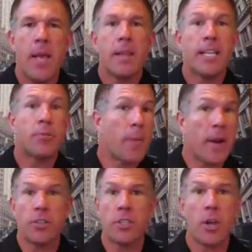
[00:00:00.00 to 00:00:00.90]
Less
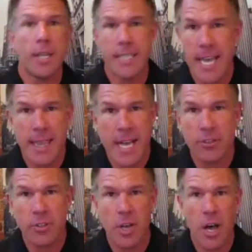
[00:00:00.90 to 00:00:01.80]
repairs, let's call it
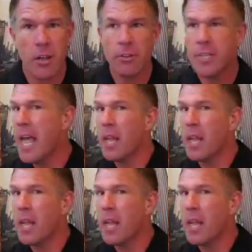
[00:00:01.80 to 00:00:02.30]
$10,000,